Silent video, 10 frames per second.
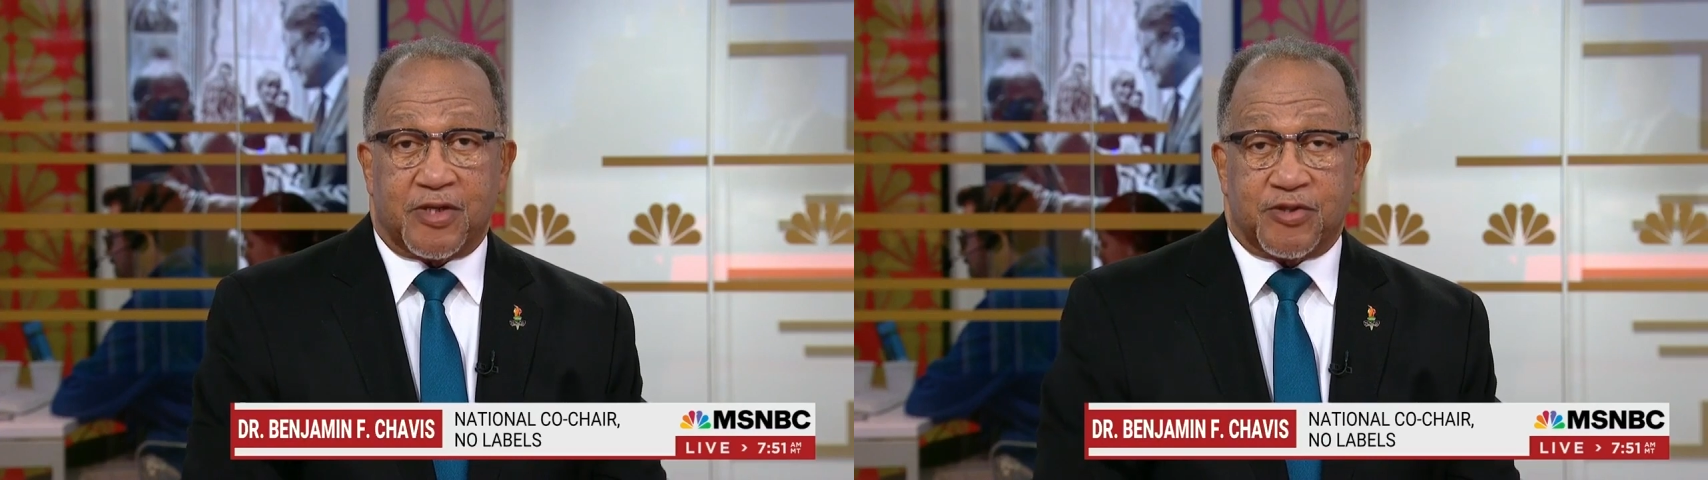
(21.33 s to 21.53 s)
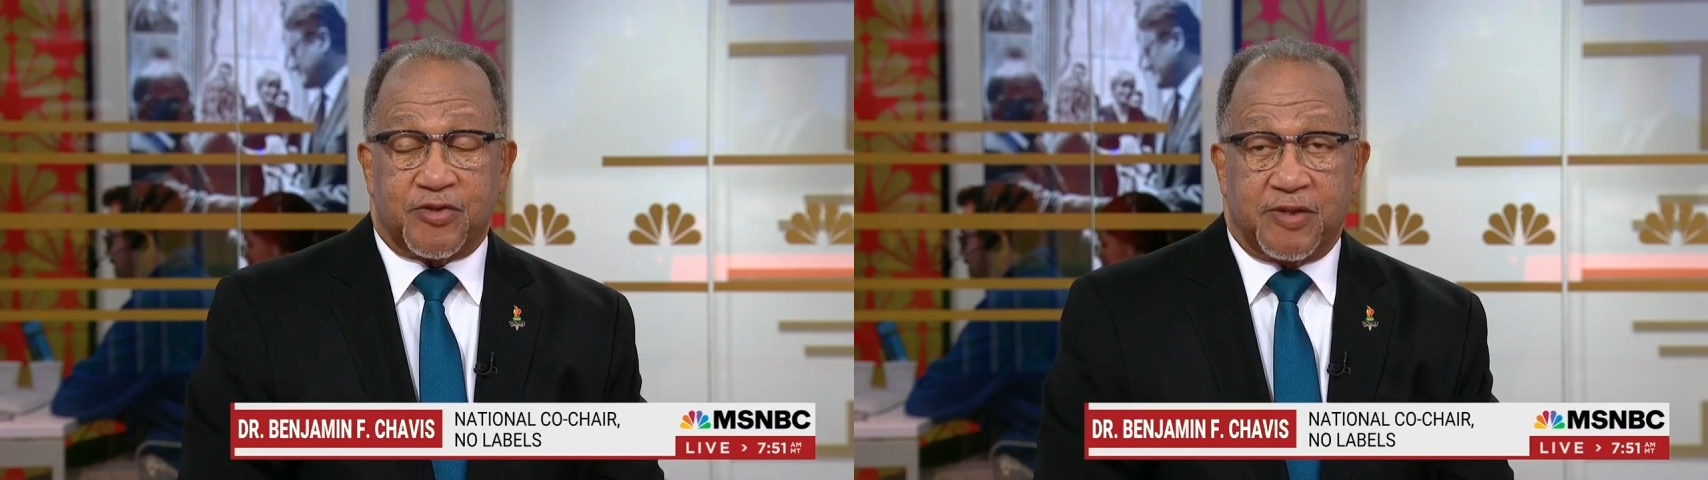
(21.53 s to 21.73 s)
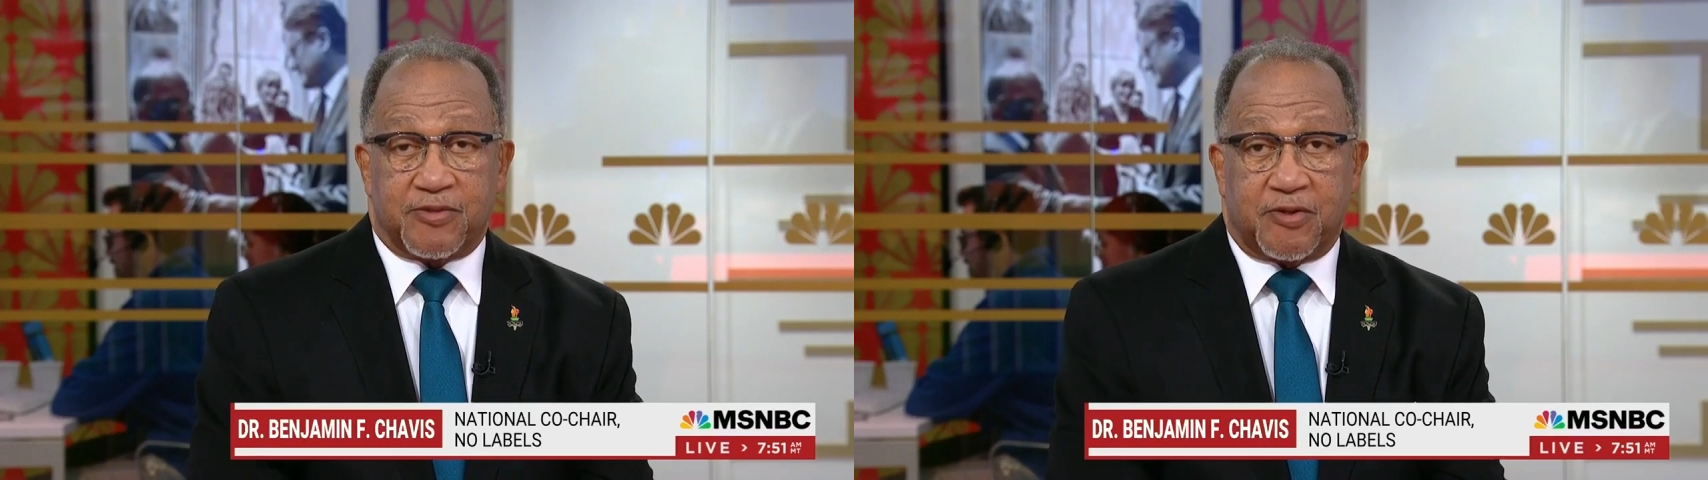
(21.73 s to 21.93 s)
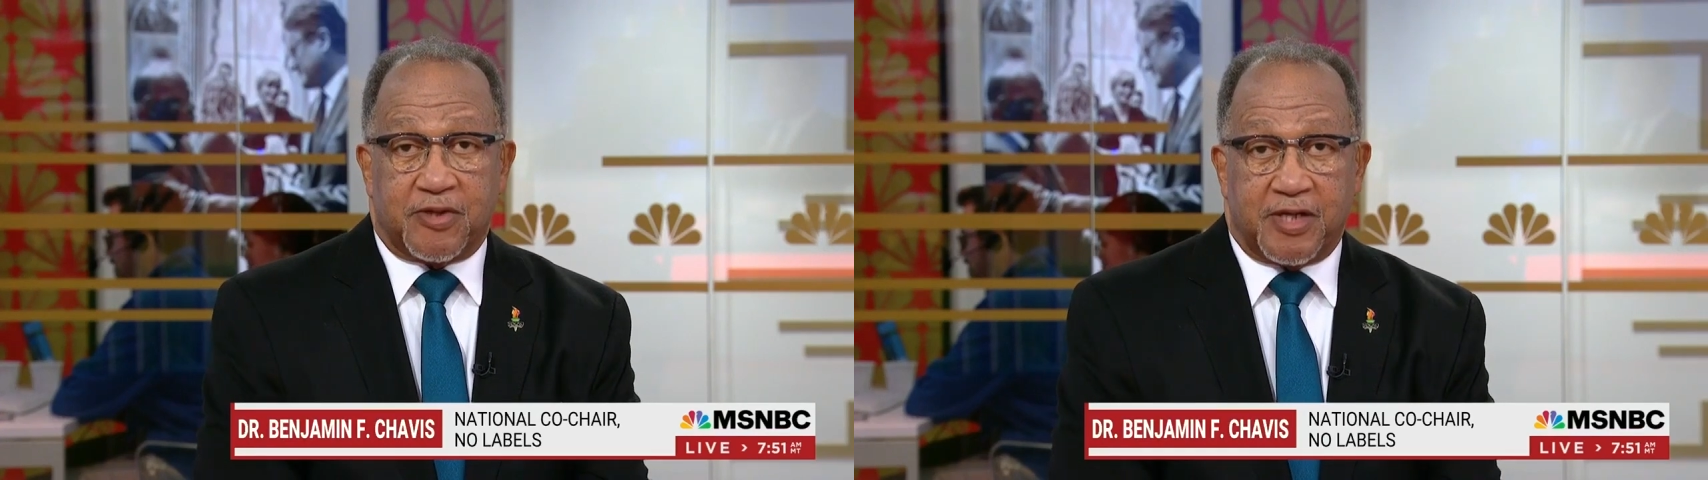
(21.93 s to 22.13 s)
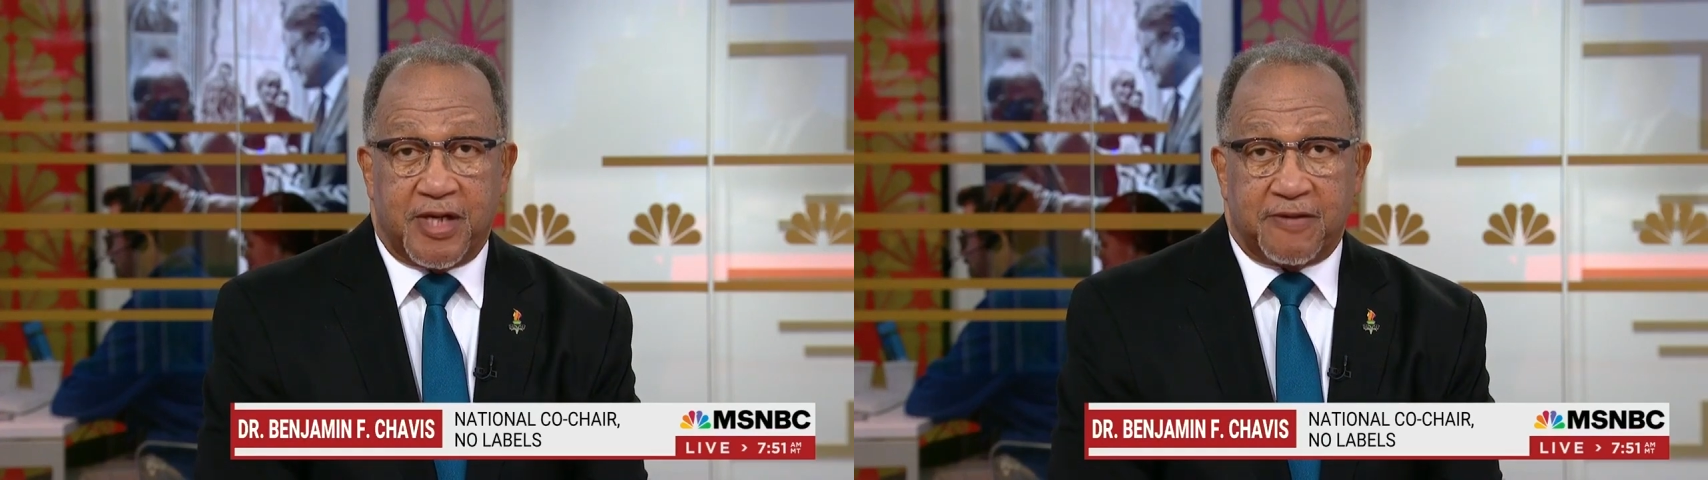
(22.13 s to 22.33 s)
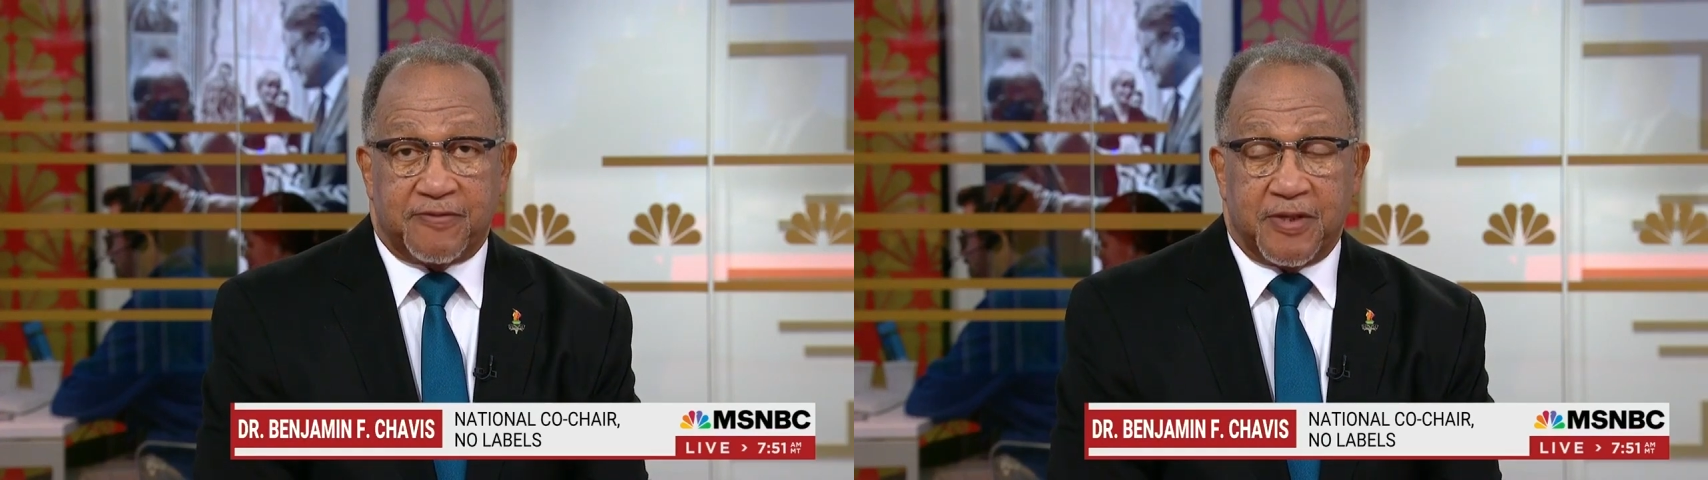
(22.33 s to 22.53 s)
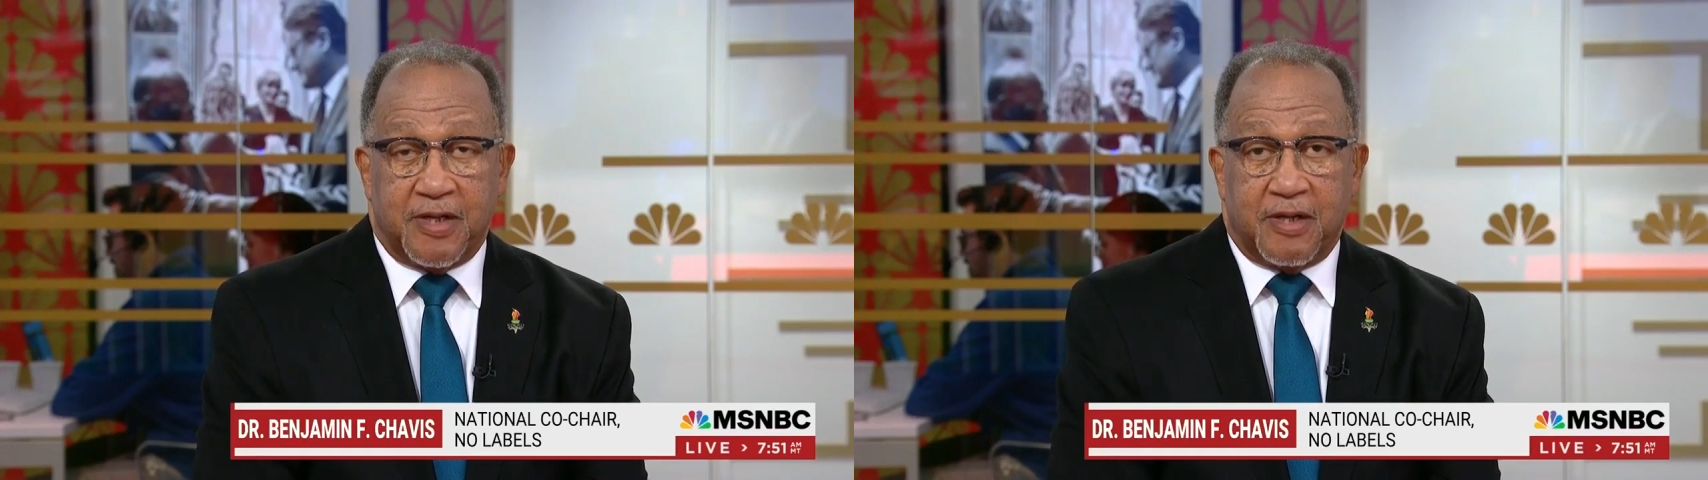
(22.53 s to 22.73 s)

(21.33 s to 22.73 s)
the extremes on the left